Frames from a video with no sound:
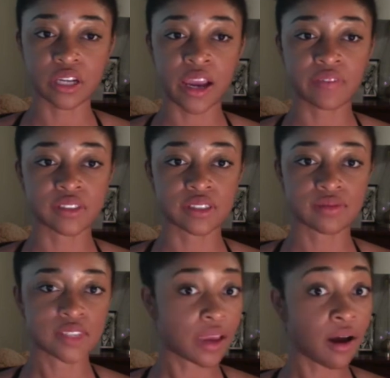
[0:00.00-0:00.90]
I have to
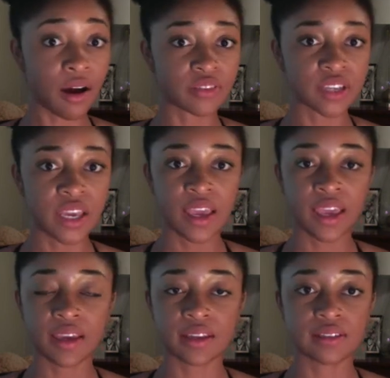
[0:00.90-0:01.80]
take off,
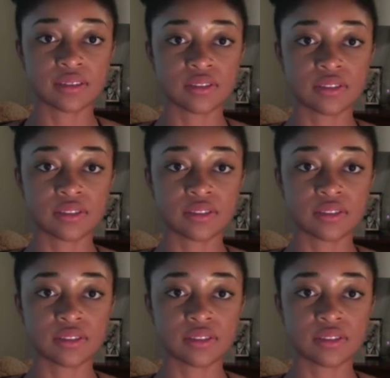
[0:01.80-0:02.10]
and